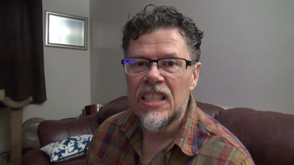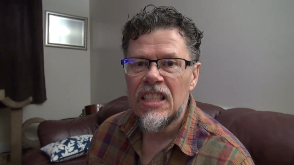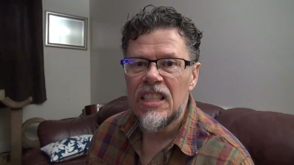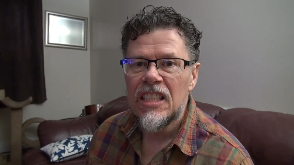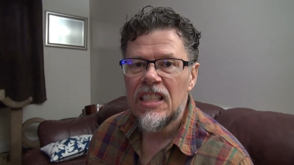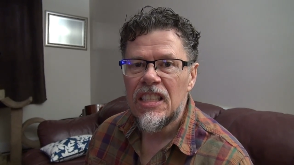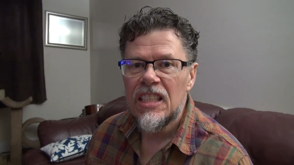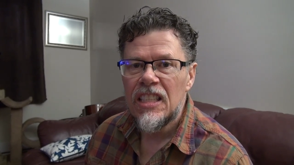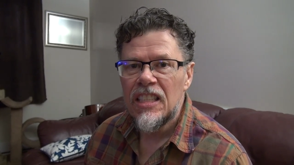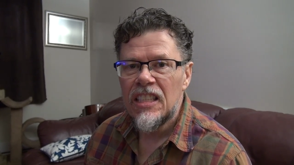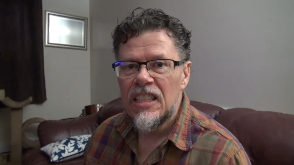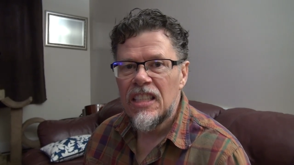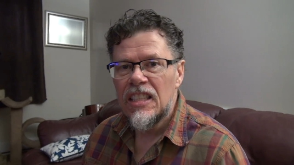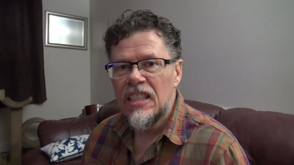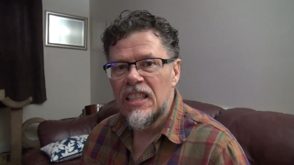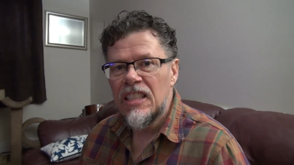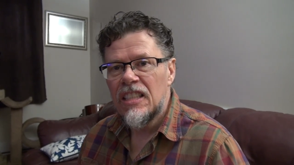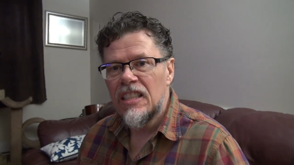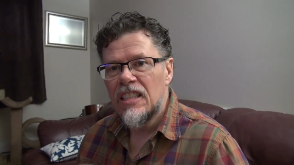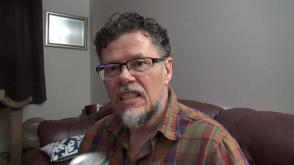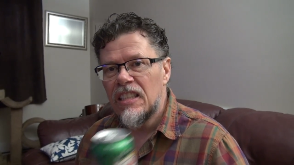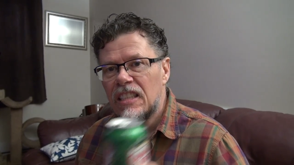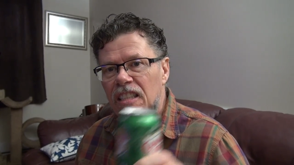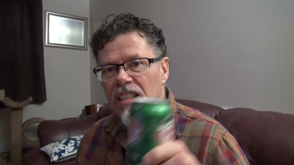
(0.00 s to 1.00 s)

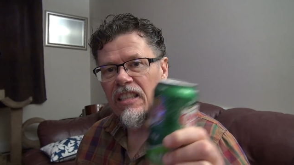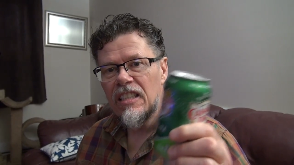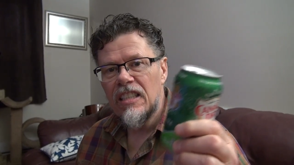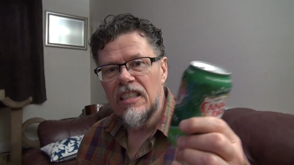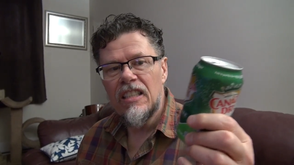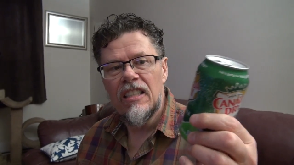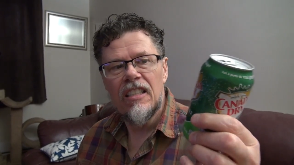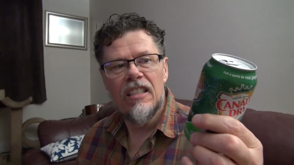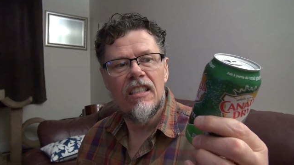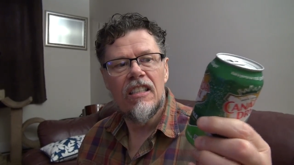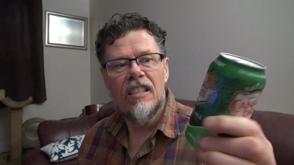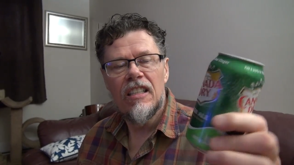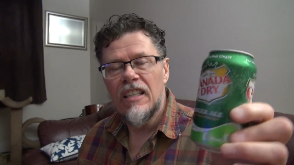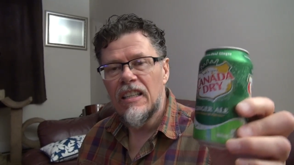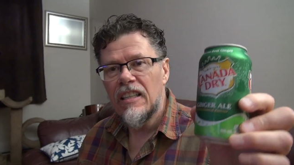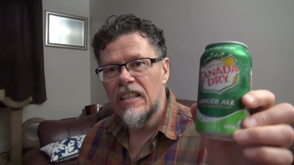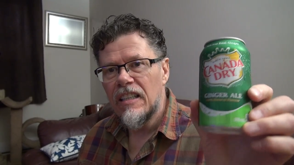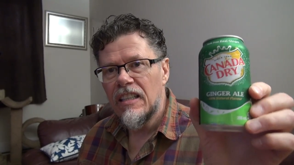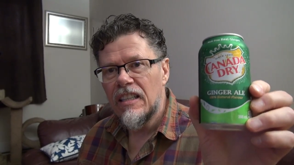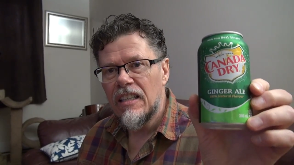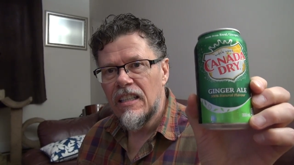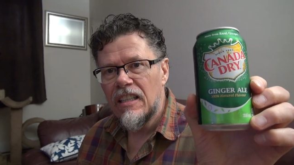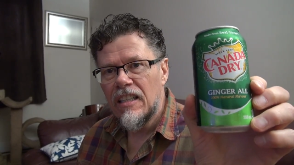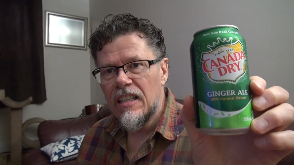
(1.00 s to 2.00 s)

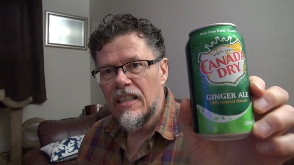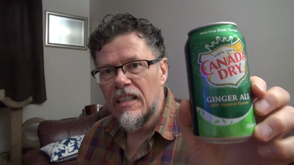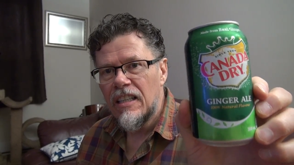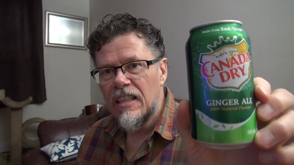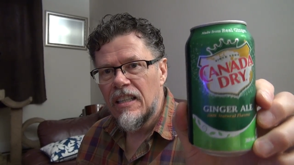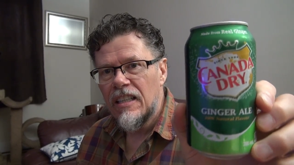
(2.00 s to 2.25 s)
[no speech]